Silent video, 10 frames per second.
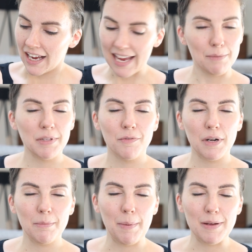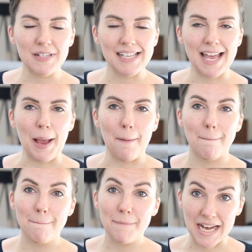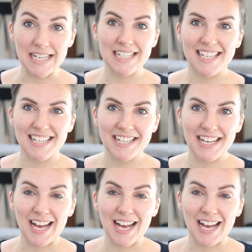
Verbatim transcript: I can't believe what I'm about to say, but